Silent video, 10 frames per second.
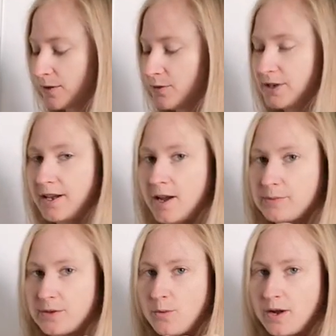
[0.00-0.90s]
Usually it
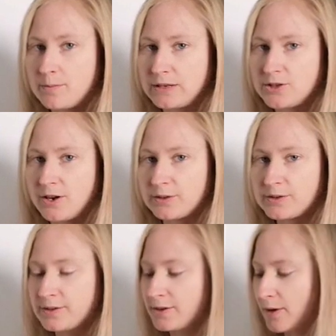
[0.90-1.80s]
comes in quite big
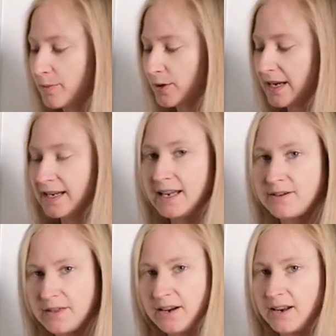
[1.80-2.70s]
chunks, so I put it in
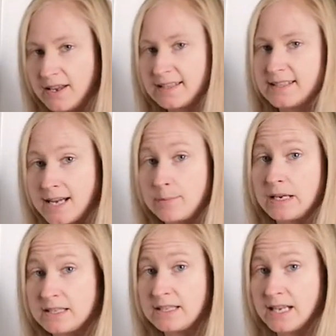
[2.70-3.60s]
here and then I like stab
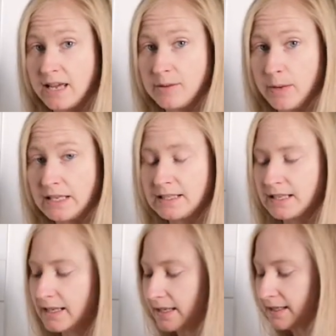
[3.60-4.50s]
it to death
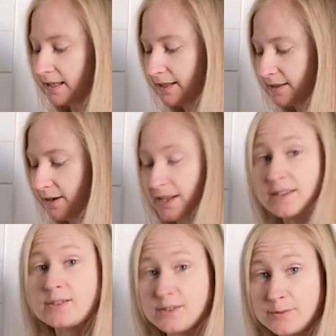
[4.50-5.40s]
basically until it's
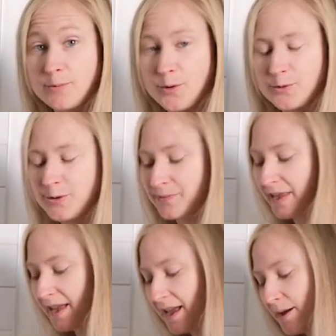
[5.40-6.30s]
nice and small.
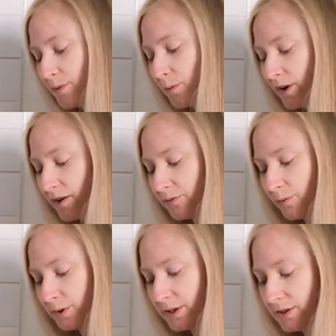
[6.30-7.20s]
But what
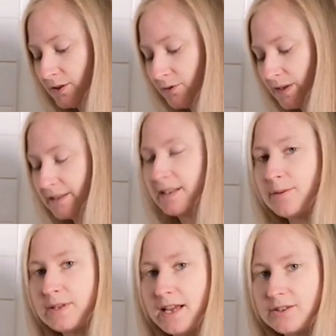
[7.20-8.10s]
I've wanted to do
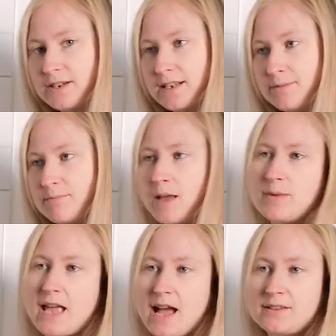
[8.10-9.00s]
recently was actually
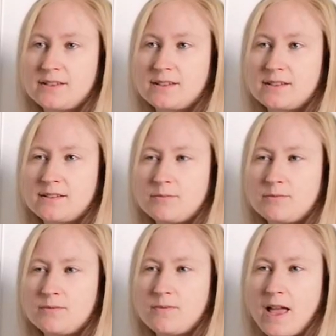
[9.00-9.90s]
maybe add
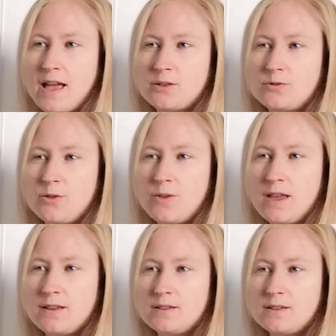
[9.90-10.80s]
some extra
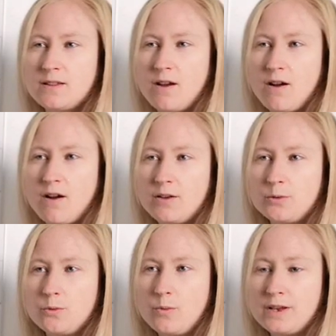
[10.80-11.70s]
things that
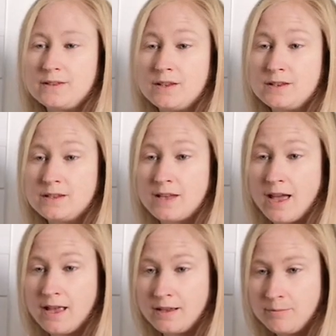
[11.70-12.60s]
aren't always the
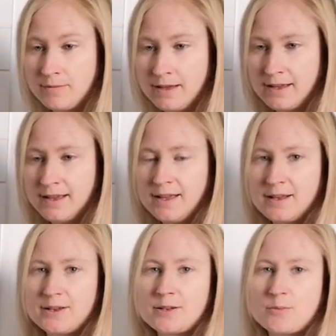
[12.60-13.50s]
same,
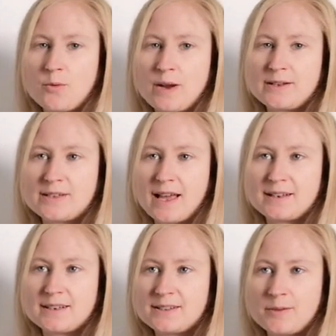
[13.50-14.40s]
because I'm always
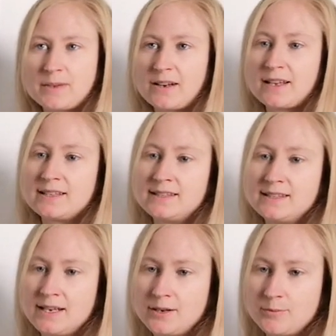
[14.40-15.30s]
adding something like
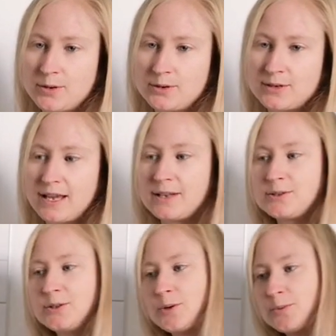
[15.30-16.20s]
cinnamon
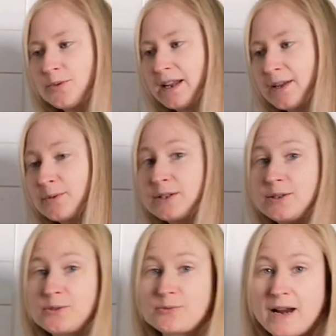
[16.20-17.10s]
and turmeric,
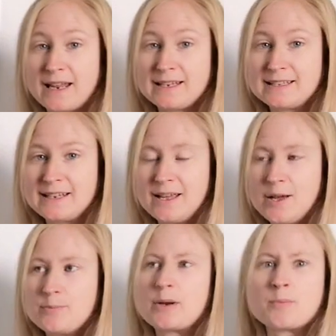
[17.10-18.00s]
which is great,
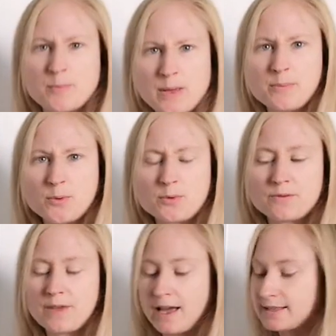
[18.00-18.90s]
but I'm a bit
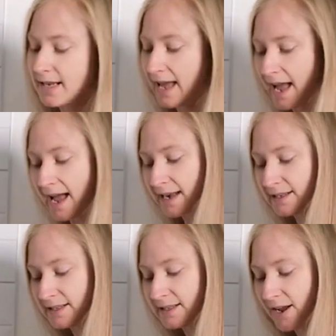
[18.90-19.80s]
bored of that.
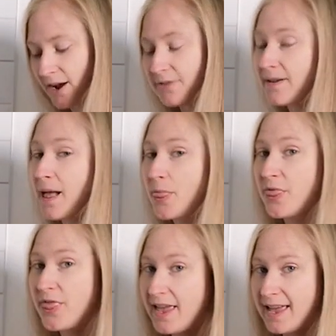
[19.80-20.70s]
And I
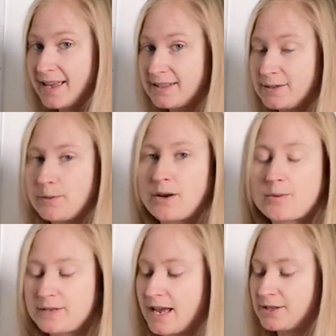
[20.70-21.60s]
found this when
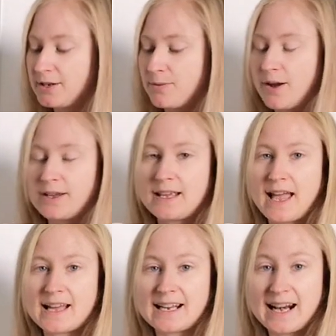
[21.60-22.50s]
I was actually
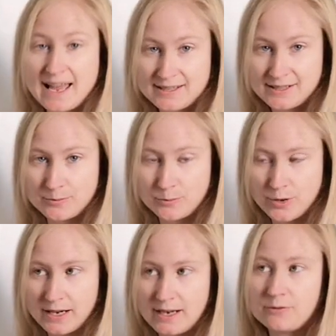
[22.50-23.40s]
working at
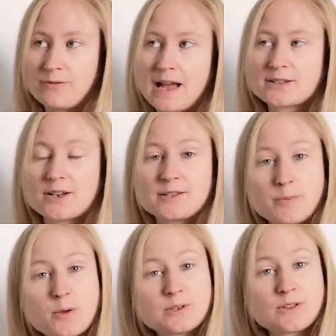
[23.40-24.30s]
Glastonbury. In fact, I
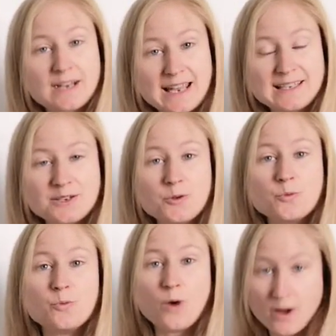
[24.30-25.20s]
spoke to the lady
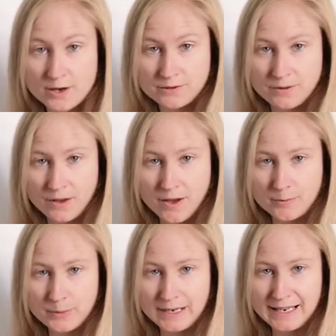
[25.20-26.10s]
who worked for the
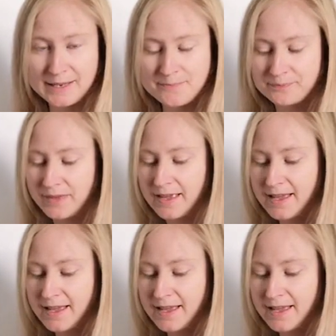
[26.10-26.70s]
company,